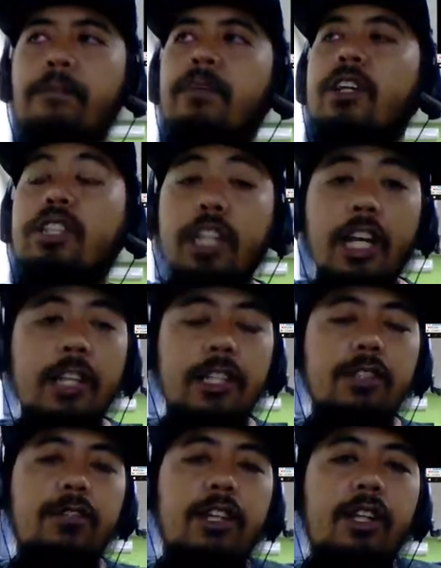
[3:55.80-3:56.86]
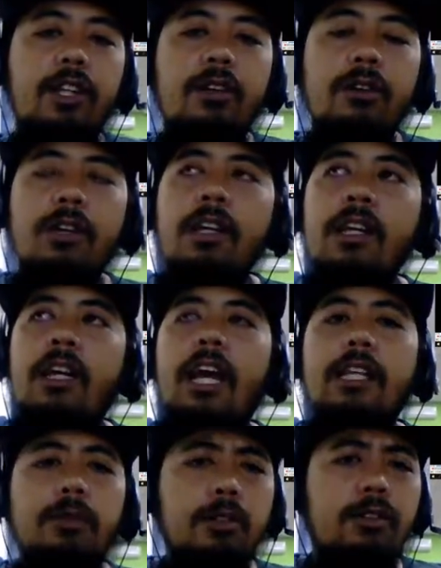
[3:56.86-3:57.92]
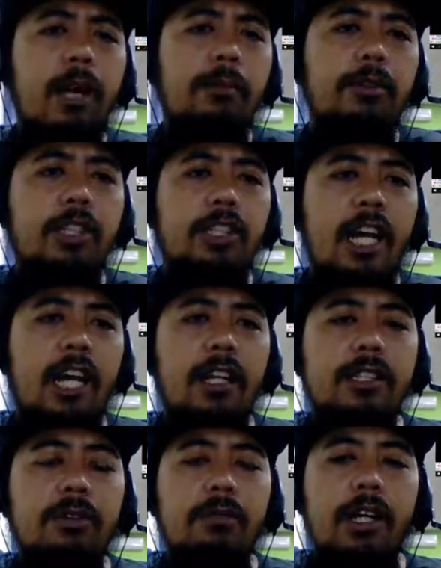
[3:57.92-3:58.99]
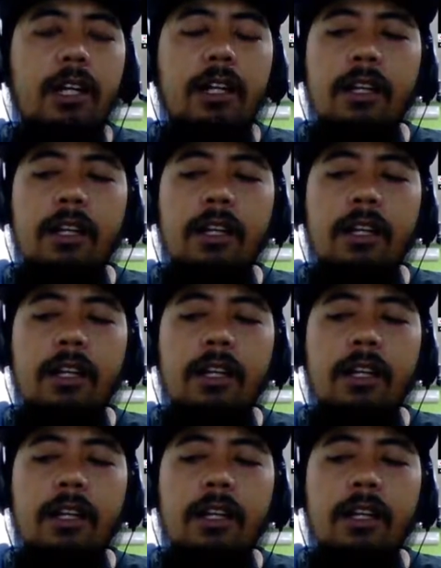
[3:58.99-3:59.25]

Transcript: share this video, and subscribe to the channel as well.